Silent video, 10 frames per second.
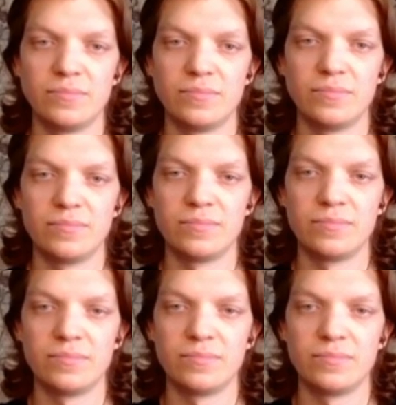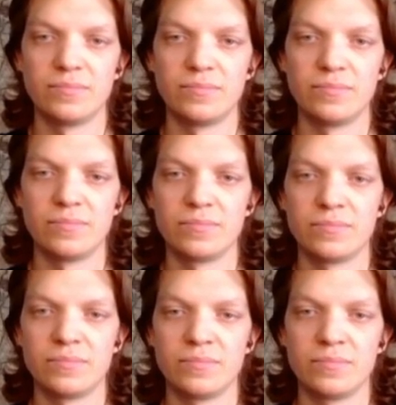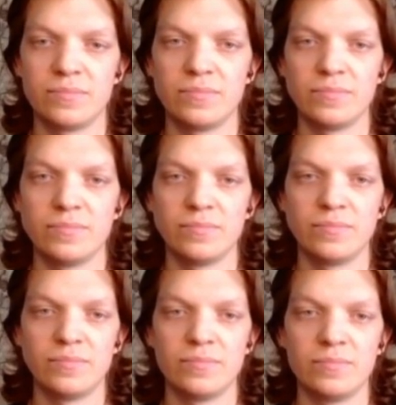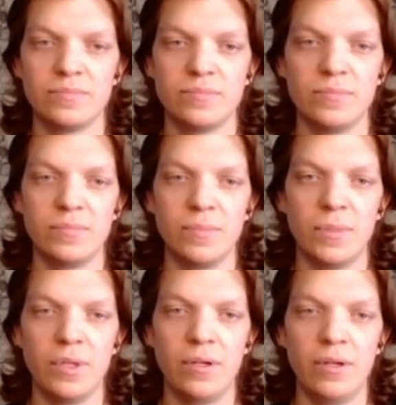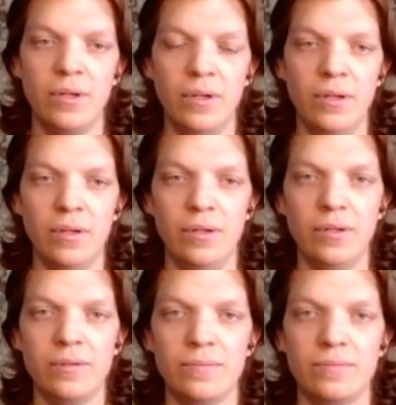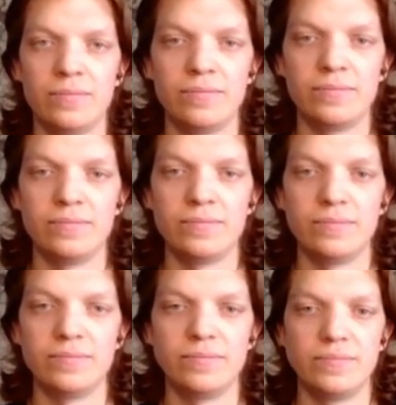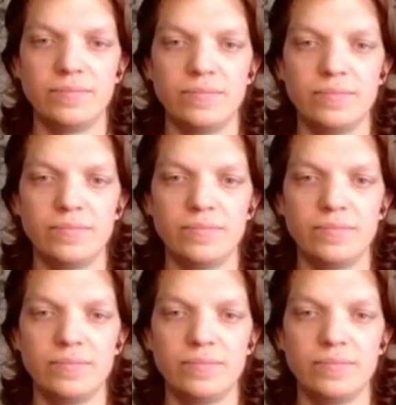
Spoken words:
(silent)